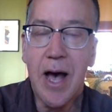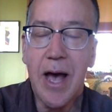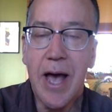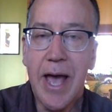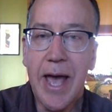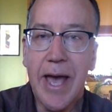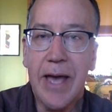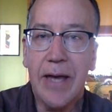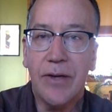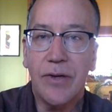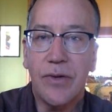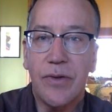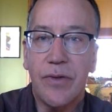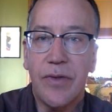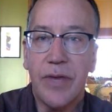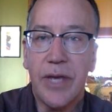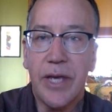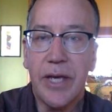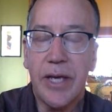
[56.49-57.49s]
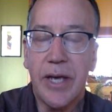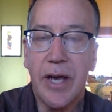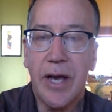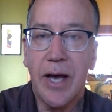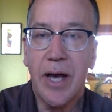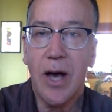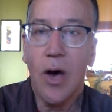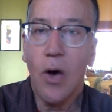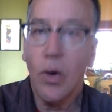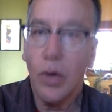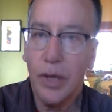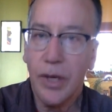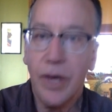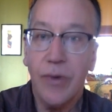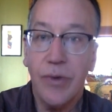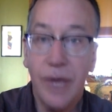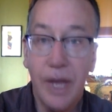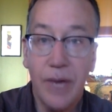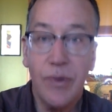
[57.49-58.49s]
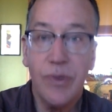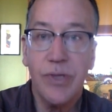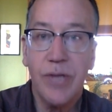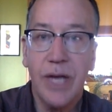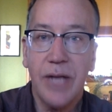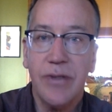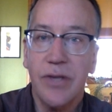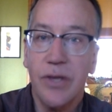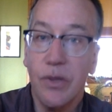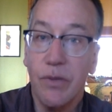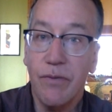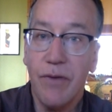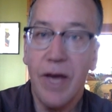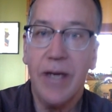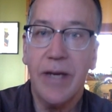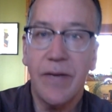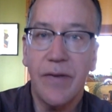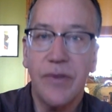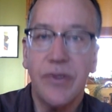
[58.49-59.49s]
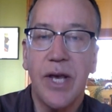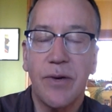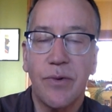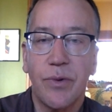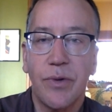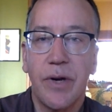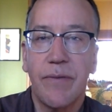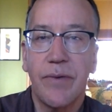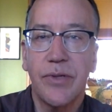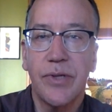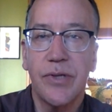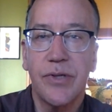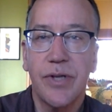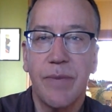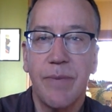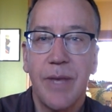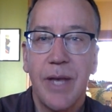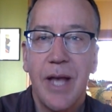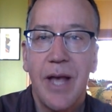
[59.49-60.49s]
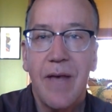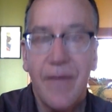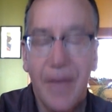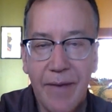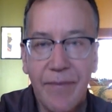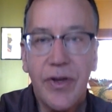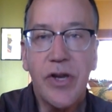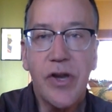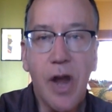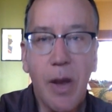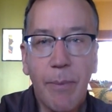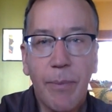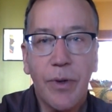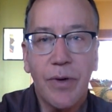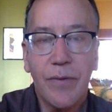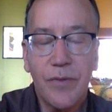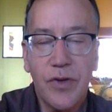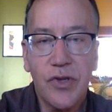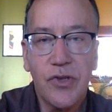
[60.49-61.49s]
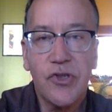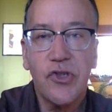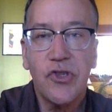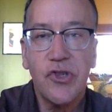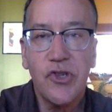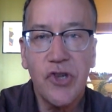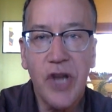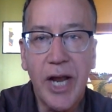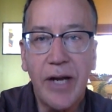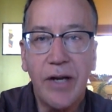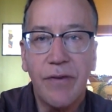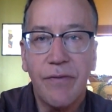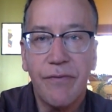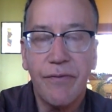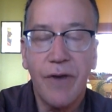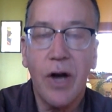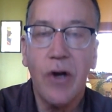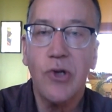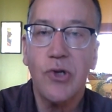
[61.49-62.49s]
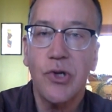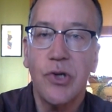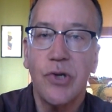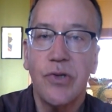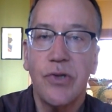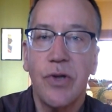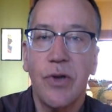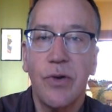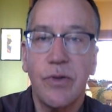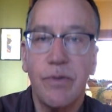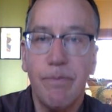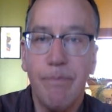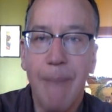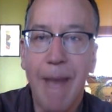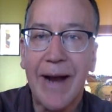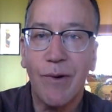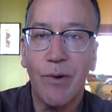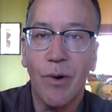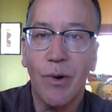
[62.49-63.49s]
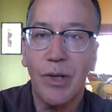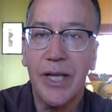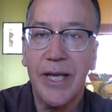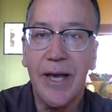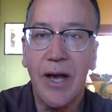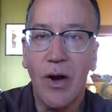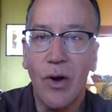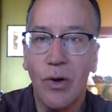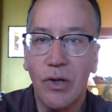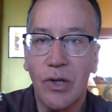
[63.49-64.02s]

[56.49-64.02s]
and the oligodendrocytes that you find in the central nervous system. They have a number of distinct functions, those macroglia or